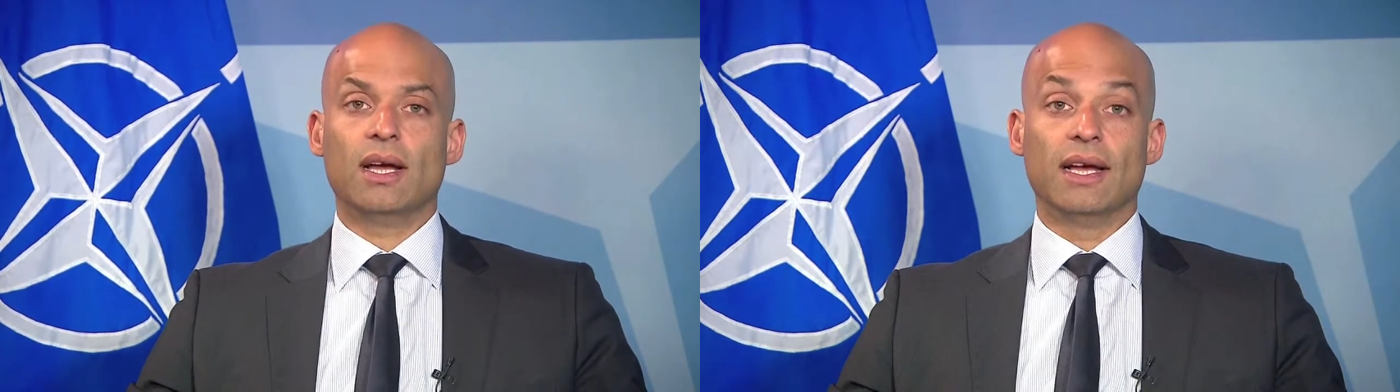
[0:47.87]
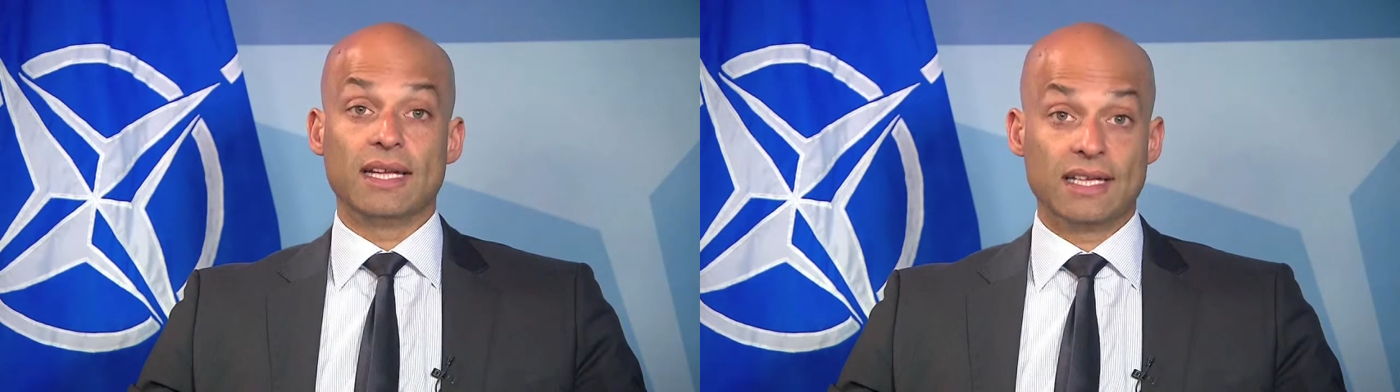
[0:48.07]

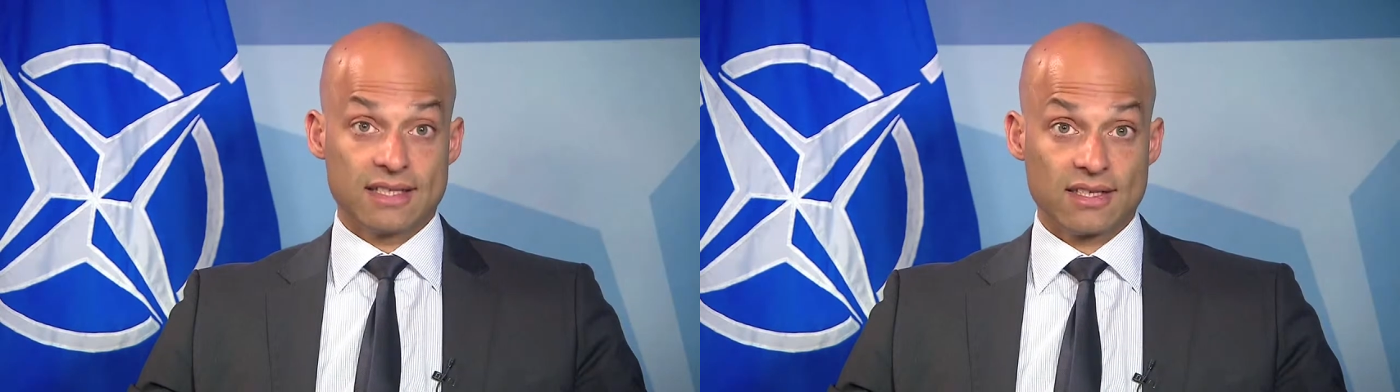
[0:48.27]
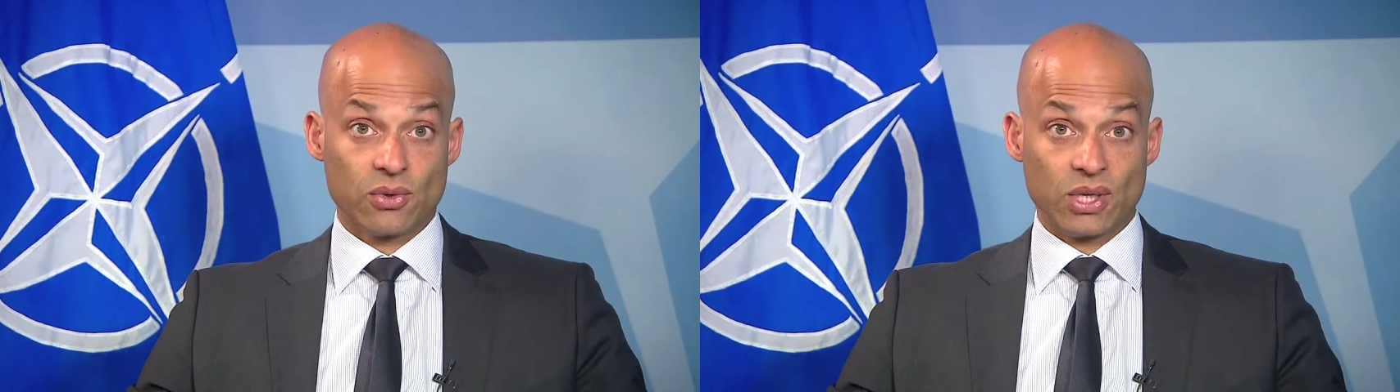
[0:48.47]
And
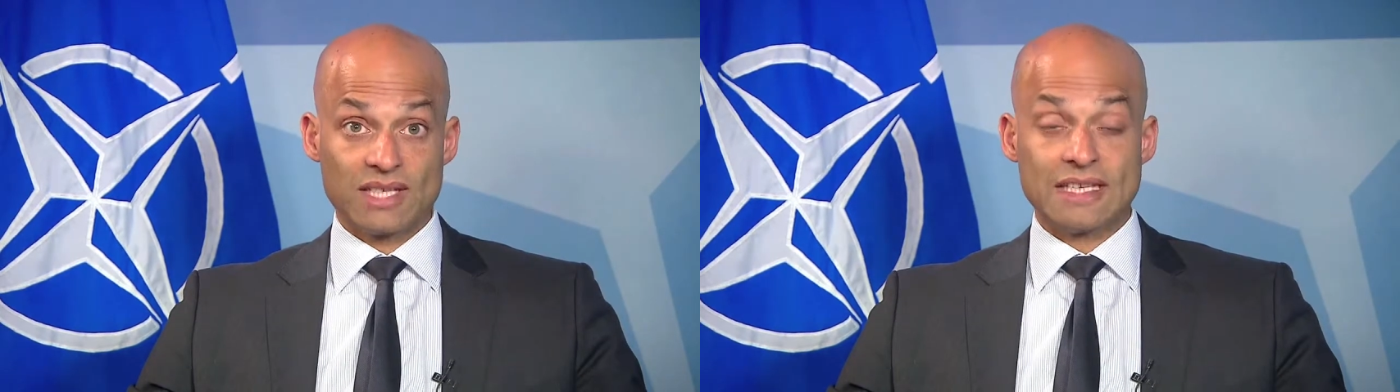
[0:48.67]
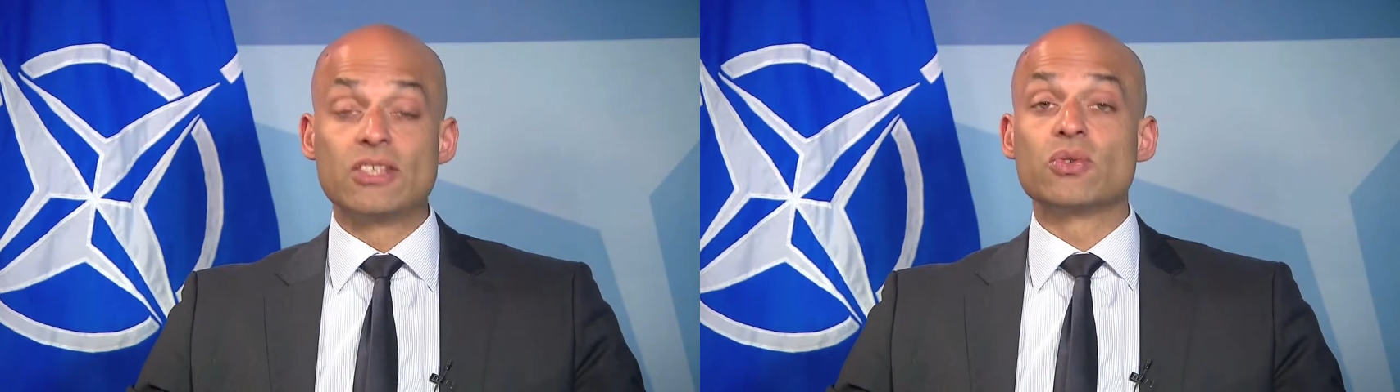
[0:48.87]
considering
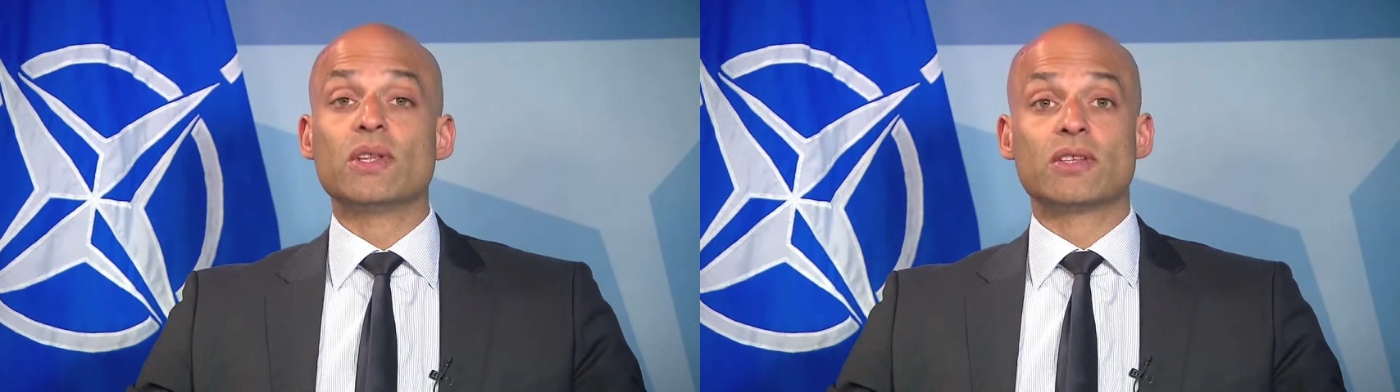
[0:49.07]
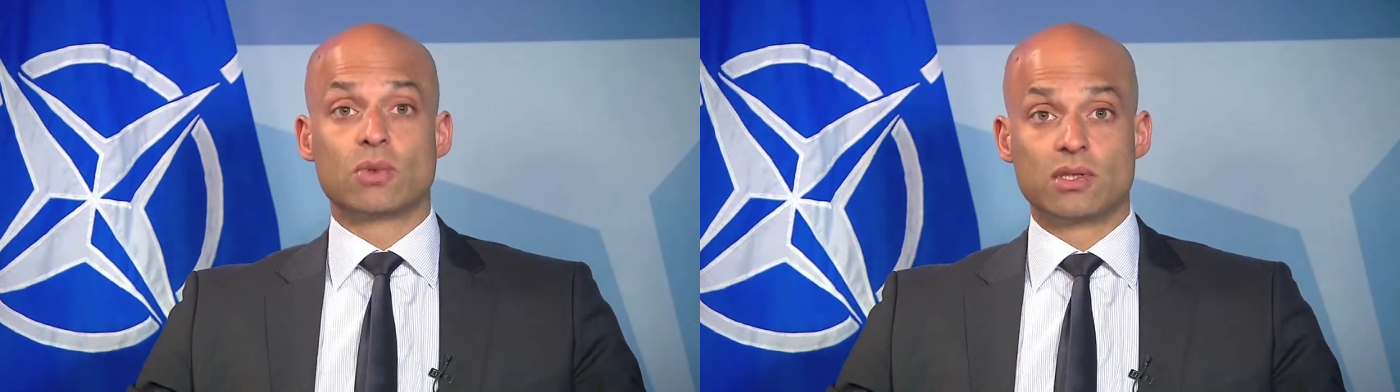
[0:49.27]
his
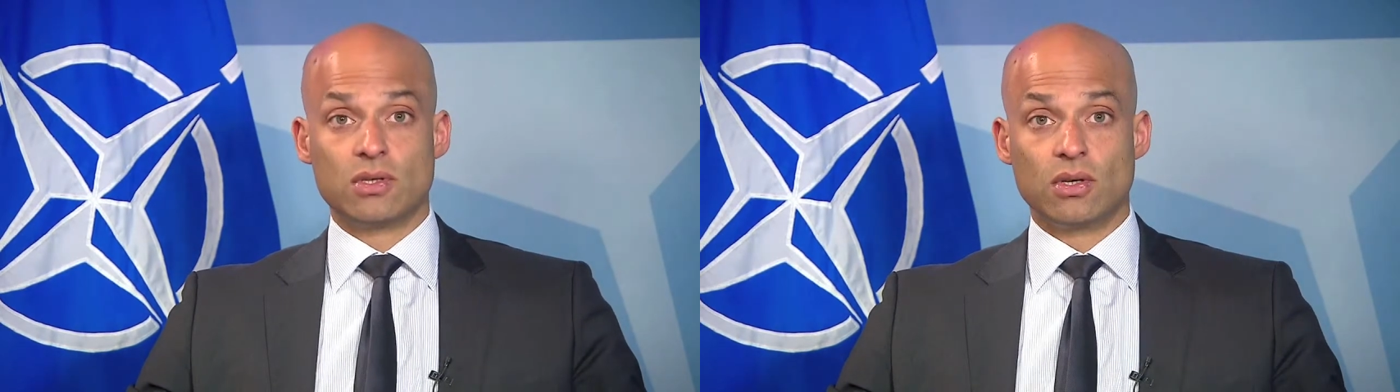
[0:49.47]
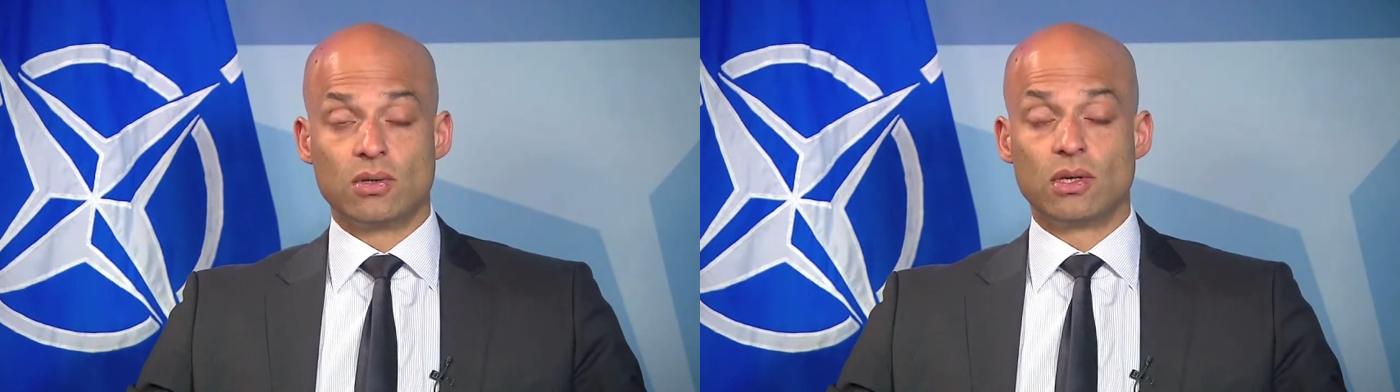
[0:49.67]
history, this was
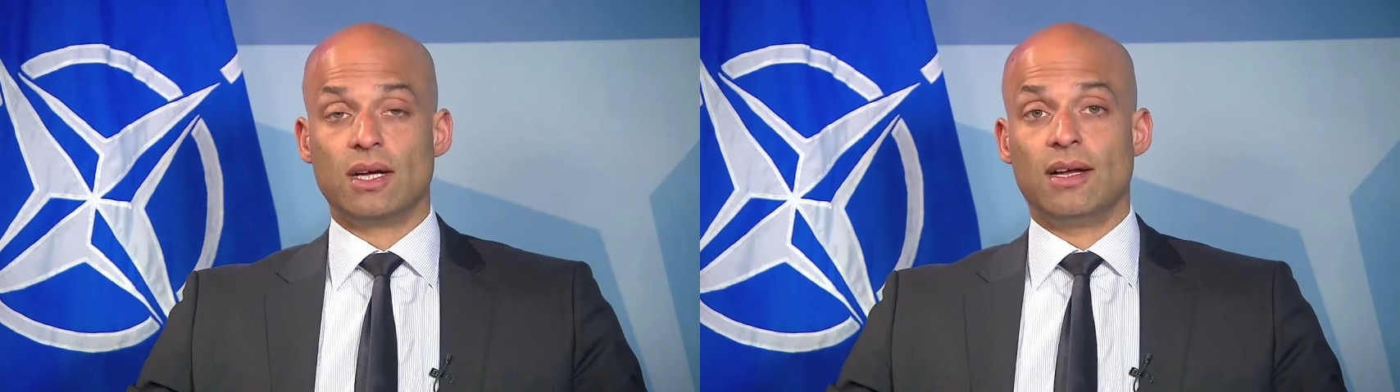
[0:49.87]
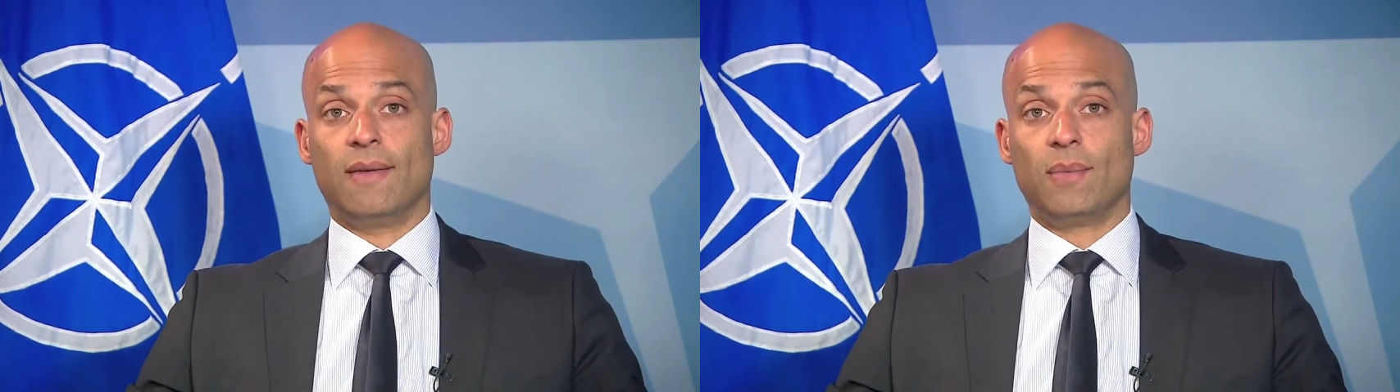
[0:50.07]
no
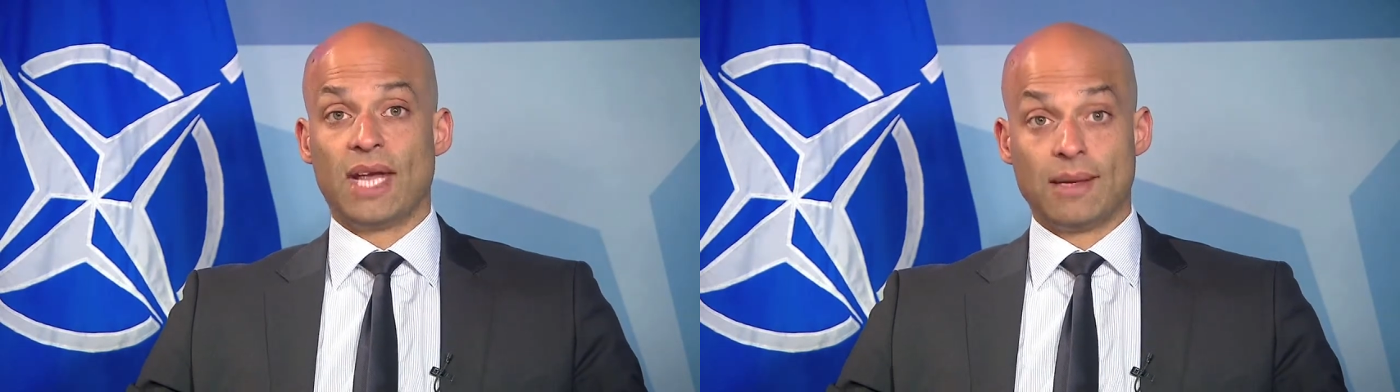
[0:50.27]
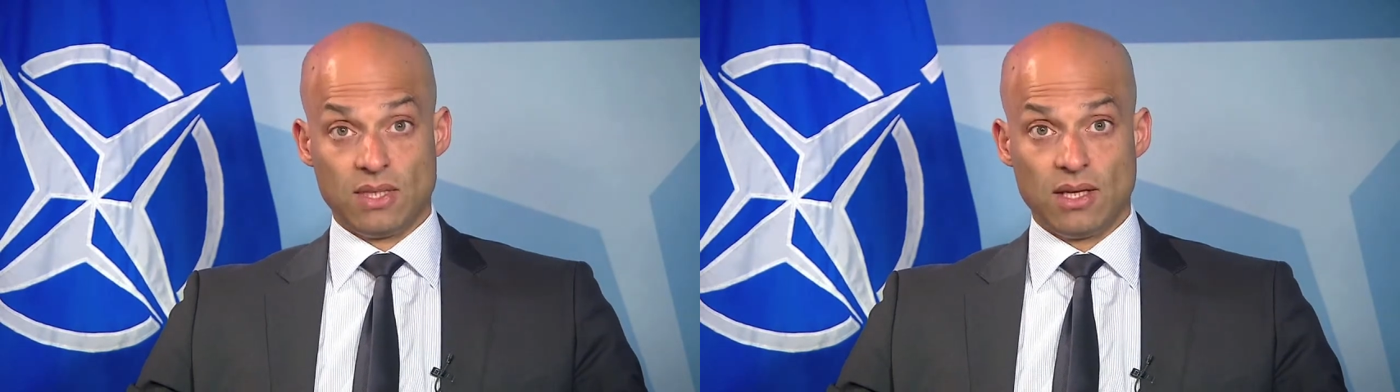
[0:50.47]

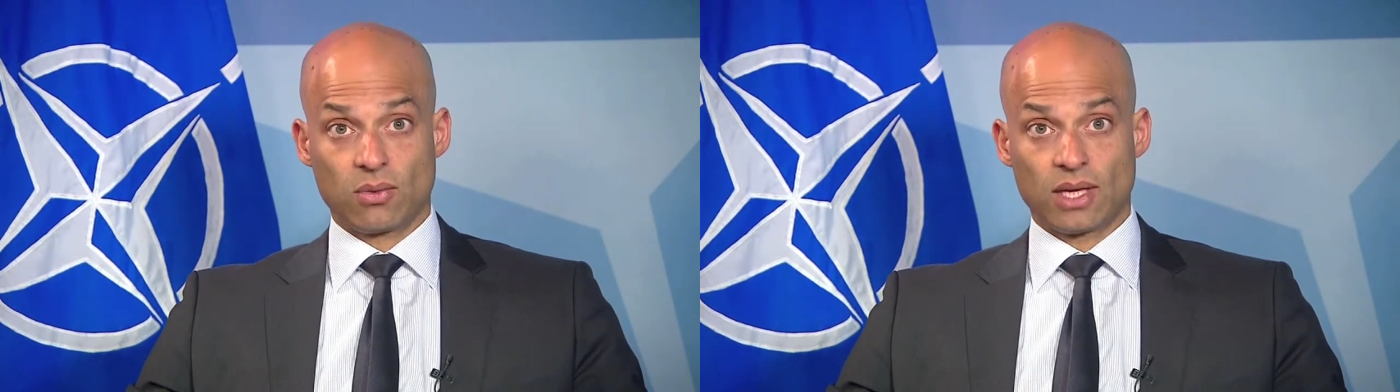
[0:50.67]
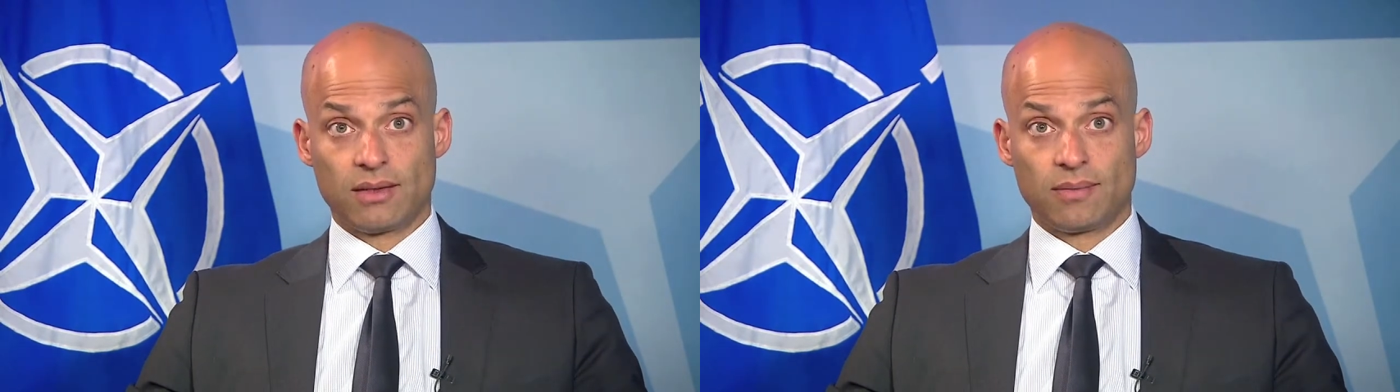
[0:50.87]
empty
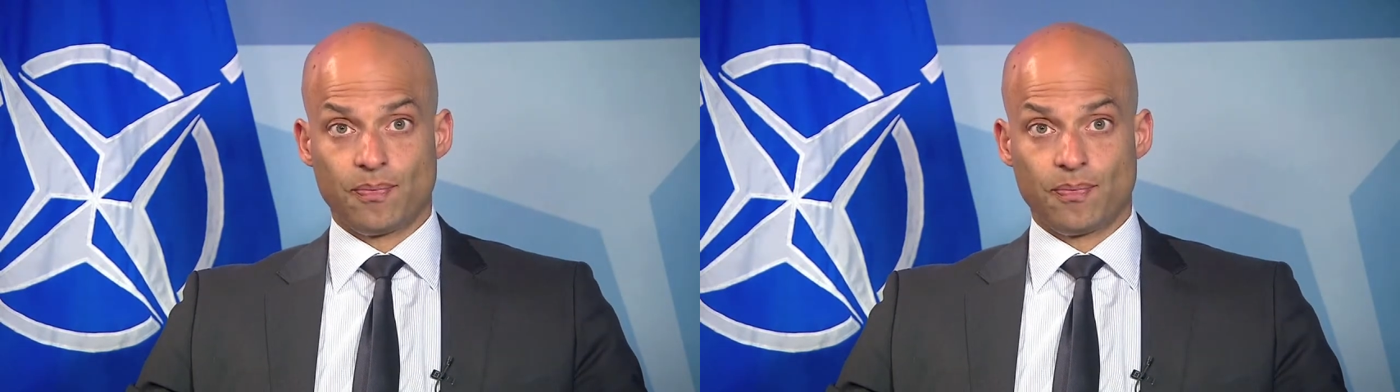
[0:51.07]
threat.